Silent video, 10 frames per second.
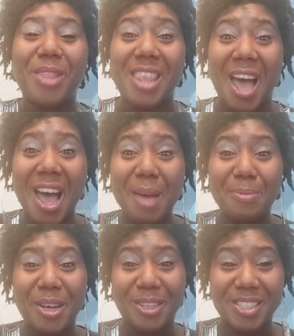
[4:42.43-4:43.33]
With that, I'm
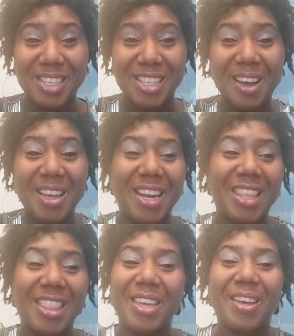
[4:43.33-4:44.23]
going to close this out, and
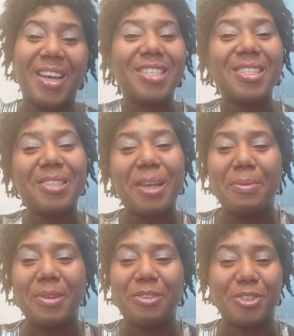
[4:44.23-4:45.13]
I thank you guys so
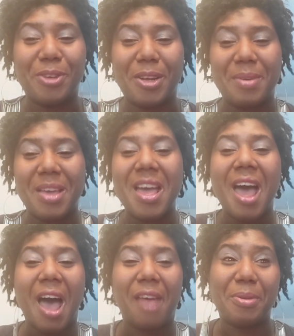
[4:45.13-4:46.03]
much for joining me.
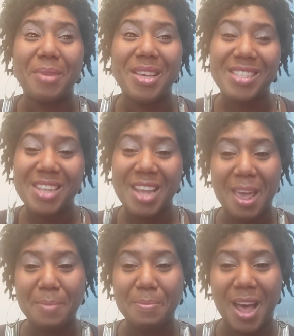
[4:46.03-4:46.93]
Have an amazing
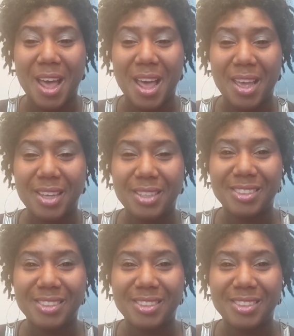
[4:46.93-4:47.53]
day. Bye.